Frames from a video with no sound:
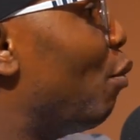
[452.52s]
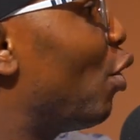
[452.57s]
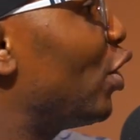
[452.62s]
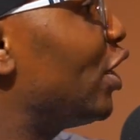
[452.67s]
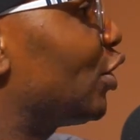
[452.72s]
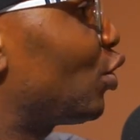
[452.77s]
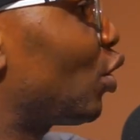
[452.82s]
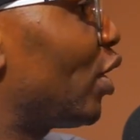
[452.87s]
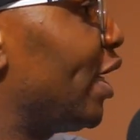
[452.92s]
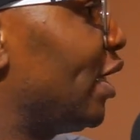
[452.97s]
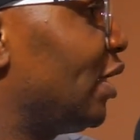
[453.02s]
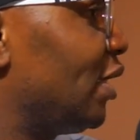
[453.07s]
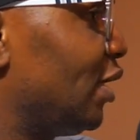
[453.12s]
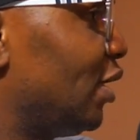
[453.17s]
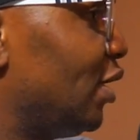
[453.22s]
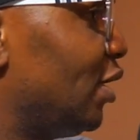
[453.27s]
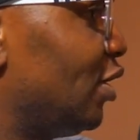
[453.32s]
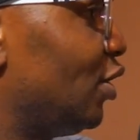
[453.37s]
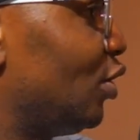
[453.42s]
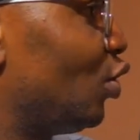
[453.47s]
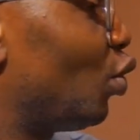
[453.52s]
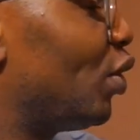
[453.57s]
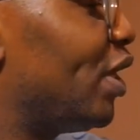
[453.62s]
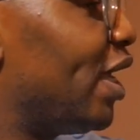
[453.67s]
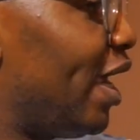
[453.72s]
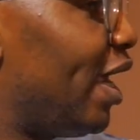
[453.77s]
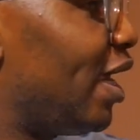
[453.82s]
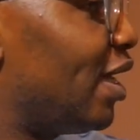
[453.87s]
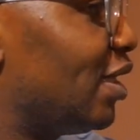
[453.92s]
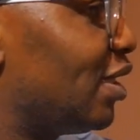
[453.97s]
monitor it to
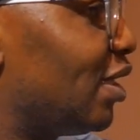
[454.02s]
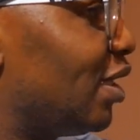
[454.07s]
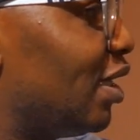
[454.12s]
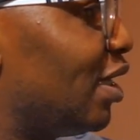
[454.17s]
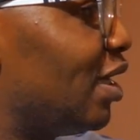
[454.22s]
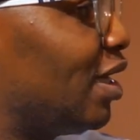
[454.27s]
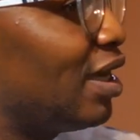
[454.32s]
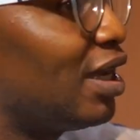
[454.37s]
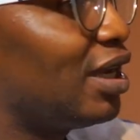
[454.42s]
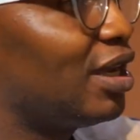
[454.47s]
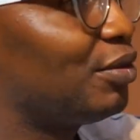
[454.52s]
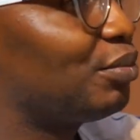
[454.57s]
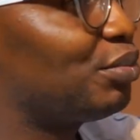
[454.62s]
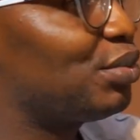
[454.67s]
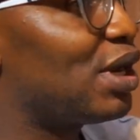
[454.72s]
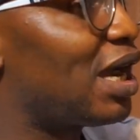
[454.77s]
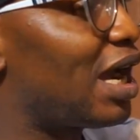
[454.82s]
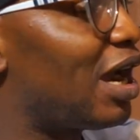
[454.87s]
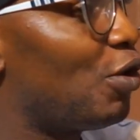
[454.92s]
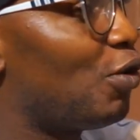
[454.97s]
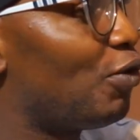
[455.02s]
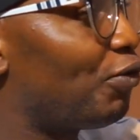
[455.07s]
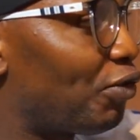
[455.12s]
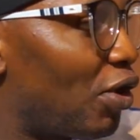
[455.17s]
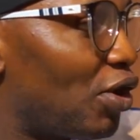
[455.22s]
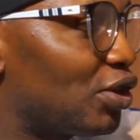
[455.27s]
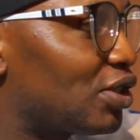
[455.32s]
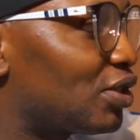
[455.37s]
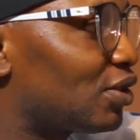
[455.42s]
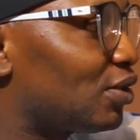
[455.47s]
the end. I will
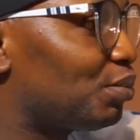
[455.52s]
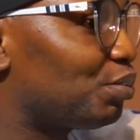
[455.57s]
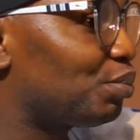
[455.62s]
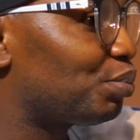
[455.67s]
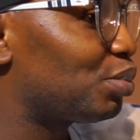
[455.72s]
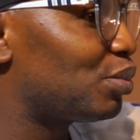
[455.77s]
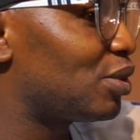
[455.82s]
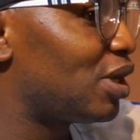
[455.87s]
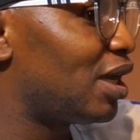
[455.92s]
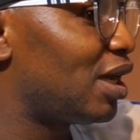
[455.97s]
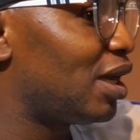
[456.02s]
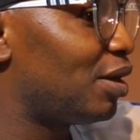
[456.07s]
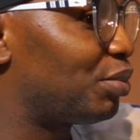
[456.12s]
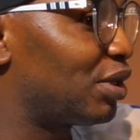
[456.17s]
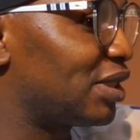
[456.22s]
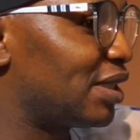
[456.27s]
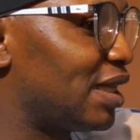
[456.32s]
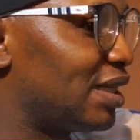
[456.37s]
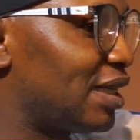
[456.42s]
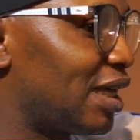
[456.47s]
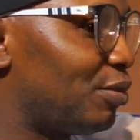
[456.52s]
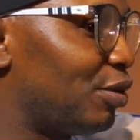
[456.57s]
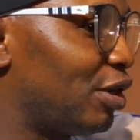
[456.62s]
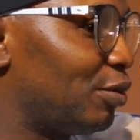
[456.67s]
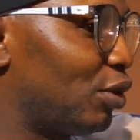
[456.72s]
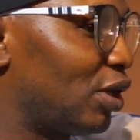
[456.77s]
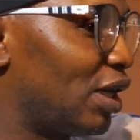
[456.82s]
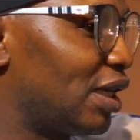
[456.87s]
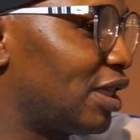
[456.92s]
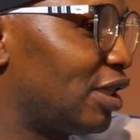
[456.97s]
fault President
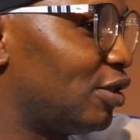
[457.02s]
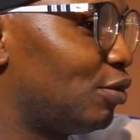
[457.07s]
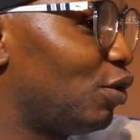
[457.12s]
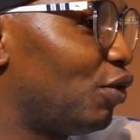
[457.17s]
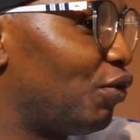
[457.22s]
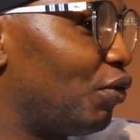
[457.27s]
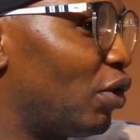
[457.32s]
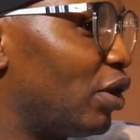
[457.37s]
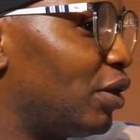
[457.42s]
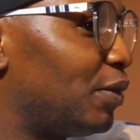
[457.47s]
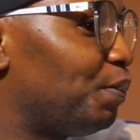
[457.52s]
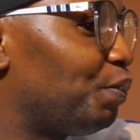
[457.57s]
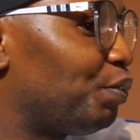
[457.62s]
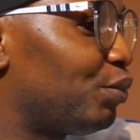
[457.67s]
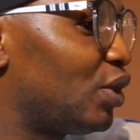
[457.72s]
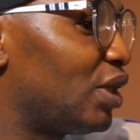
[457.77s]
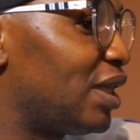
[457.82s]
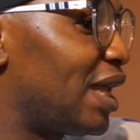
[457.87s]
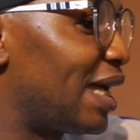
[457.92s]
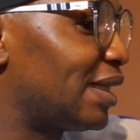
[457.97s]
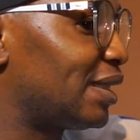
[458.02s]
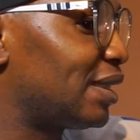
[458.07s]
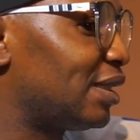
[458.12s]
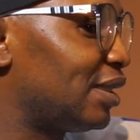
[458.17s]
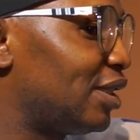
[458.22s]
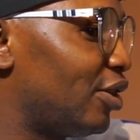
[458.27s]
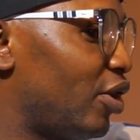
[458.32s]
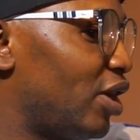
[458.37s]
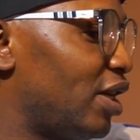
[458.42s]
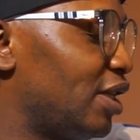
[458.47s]
Ahmed Bola Tinubu for
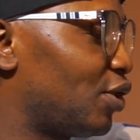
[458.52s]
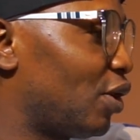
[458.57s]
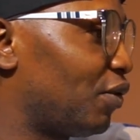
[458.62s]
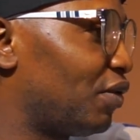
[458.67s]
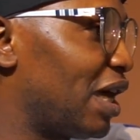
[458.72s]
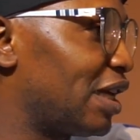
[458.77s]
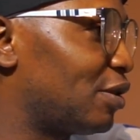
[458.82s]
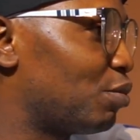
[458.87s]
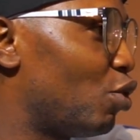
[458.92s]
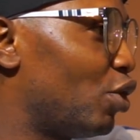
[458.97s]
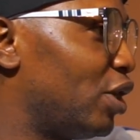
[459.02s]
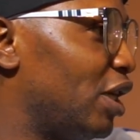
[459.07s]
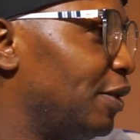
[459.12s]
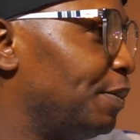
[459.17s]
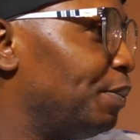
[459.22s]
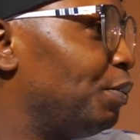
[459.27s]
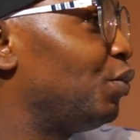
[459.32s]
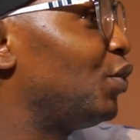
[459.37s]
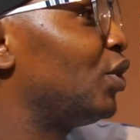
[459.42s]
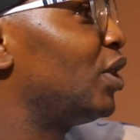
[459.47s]
the release of that money